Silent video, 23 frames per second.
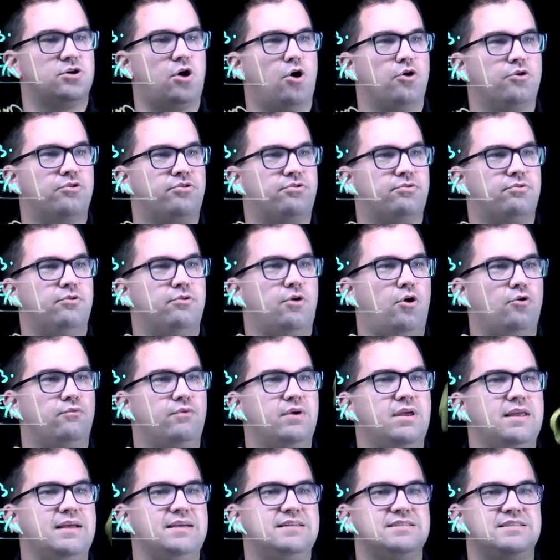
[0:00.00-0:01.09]
are
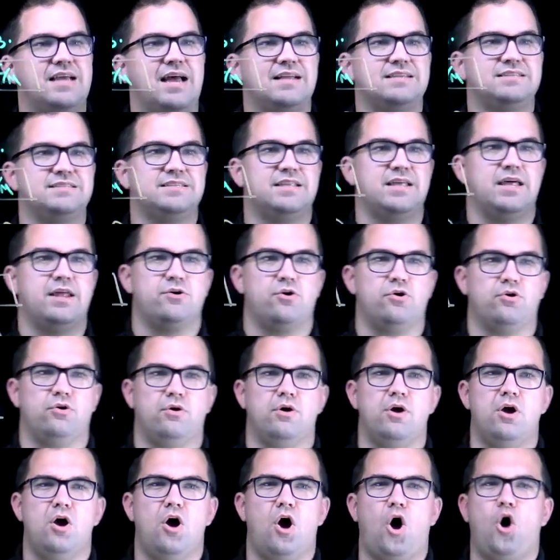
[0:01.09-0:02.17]
really sets that are
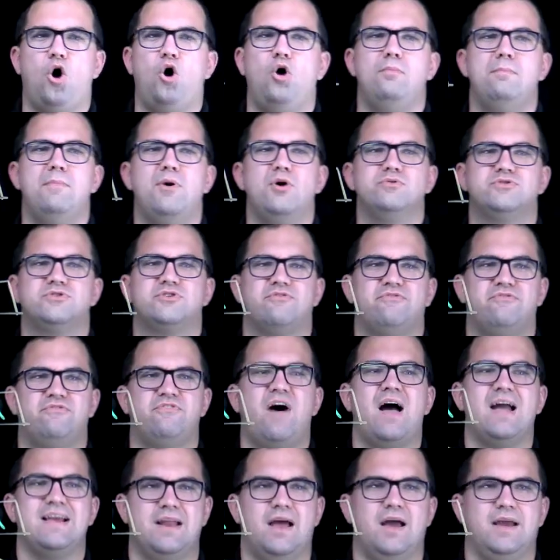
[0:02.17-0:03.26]
almost
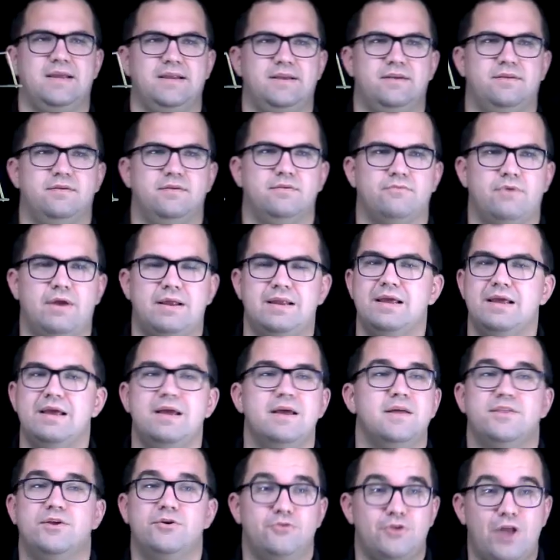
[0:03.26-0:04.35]
finite, right?
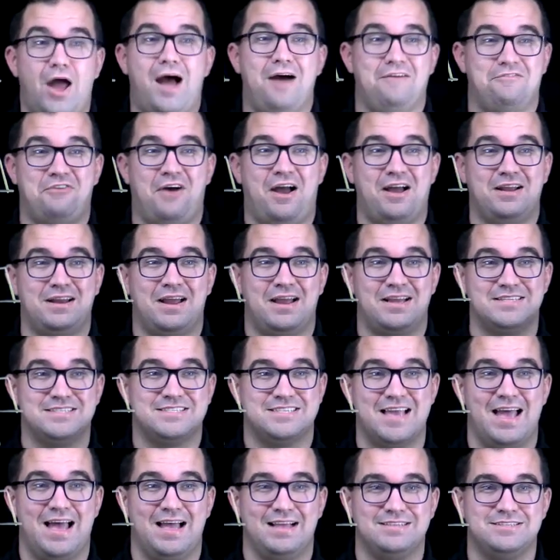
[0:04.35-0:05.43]
They're not finite
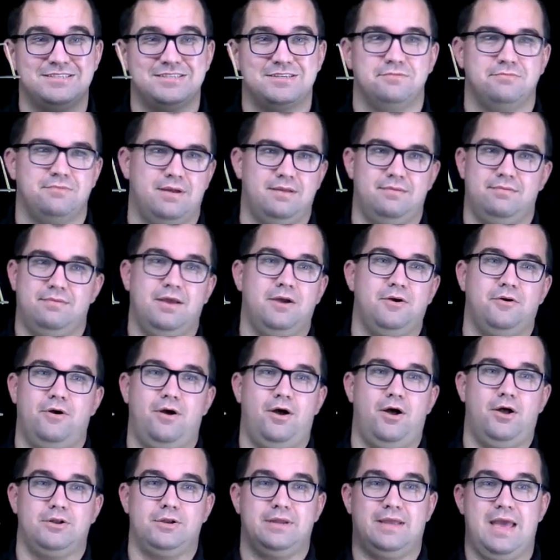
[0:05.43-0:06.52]
sets, right? There are
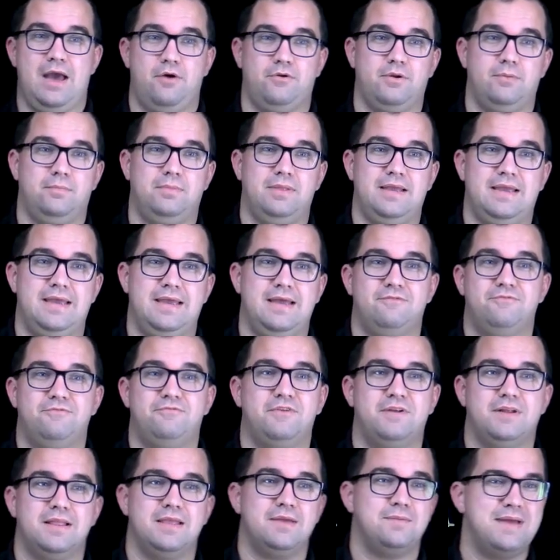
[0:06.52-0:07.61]
uncountably,
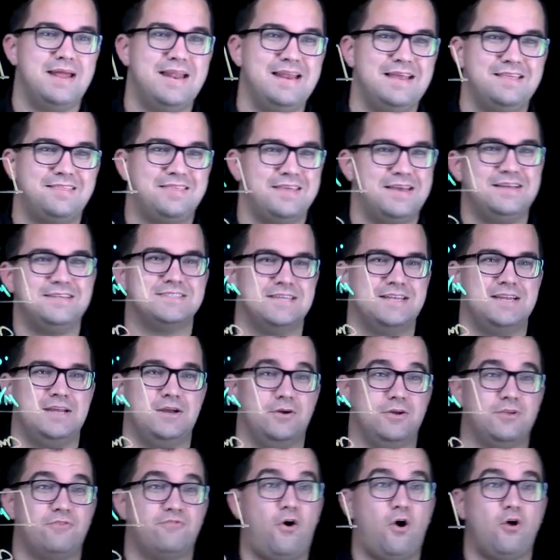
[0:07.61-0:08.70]
infinitely many things in
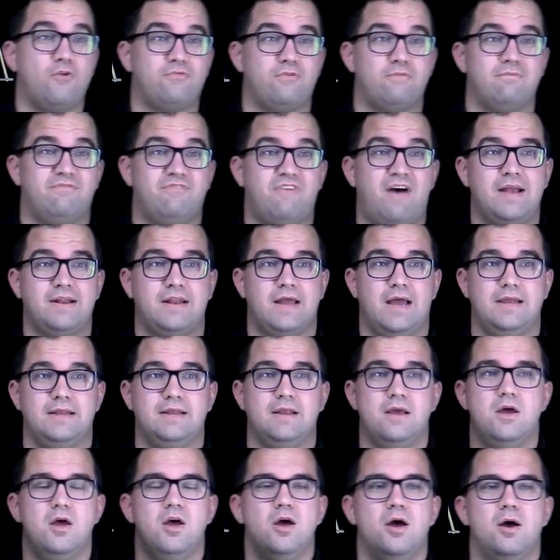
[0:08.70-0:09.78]
here. It's far from finite,